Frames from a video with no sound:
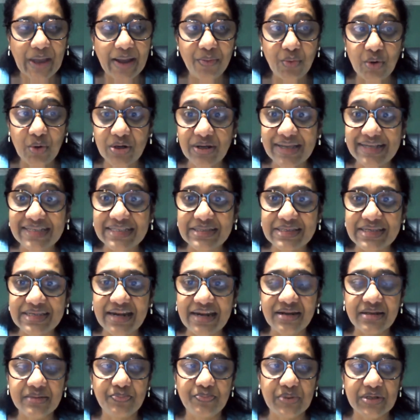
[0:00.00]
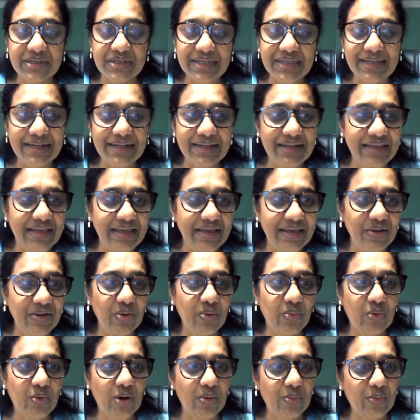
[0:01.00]
I want to extend a
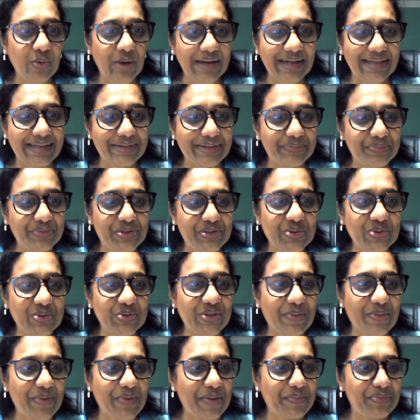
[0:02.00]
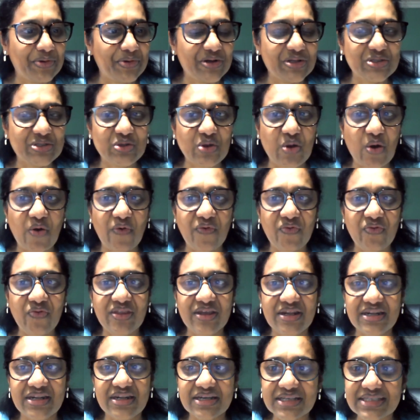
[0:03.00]
particularly warm welcome to the members of
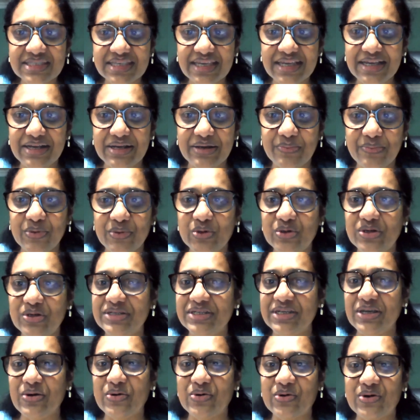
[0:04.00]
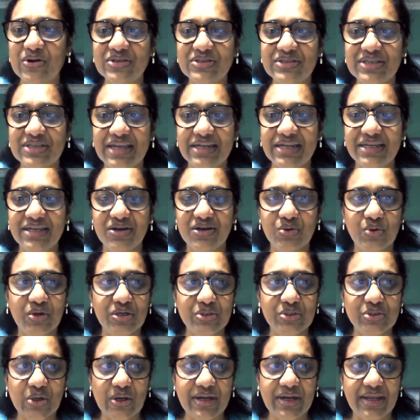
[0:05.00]
the nursing community across India
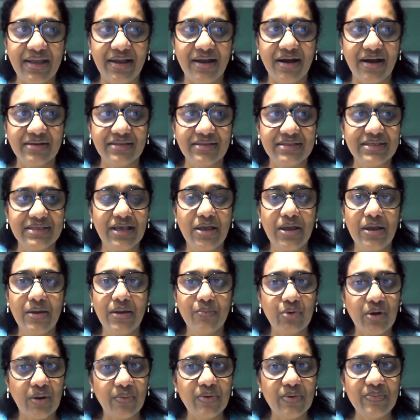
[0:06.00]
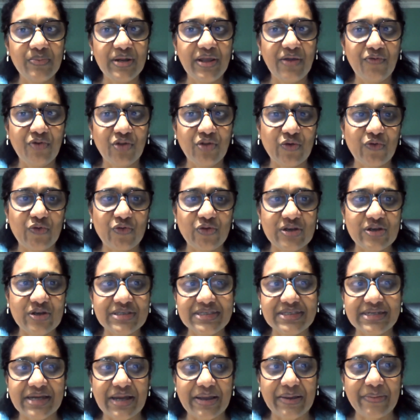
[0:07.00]
who are joining us probably for the
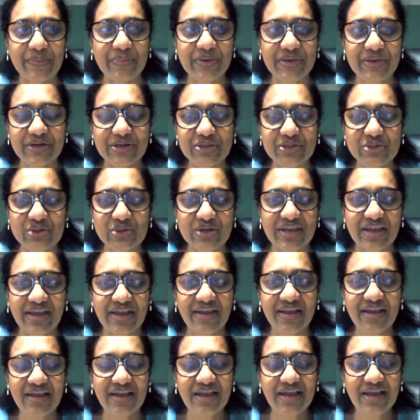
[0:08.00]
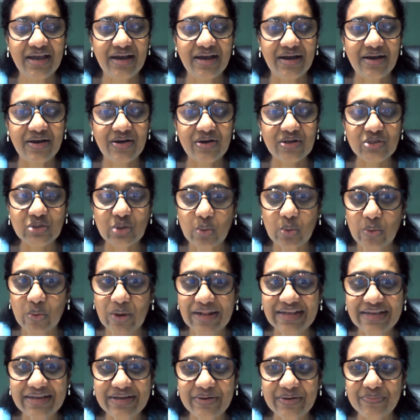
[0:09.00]
first time here today. So
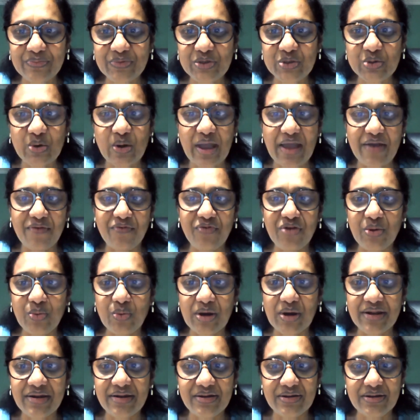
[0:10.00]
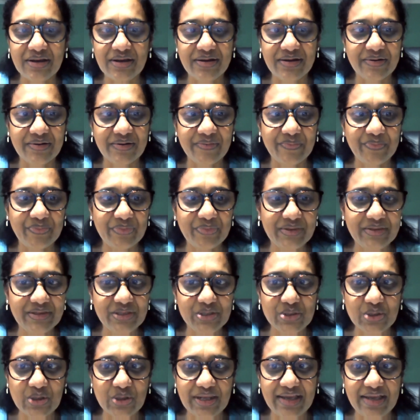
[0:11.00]
welcome to everyone
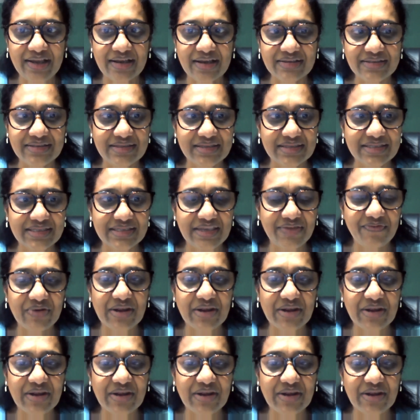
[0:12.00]
joining us this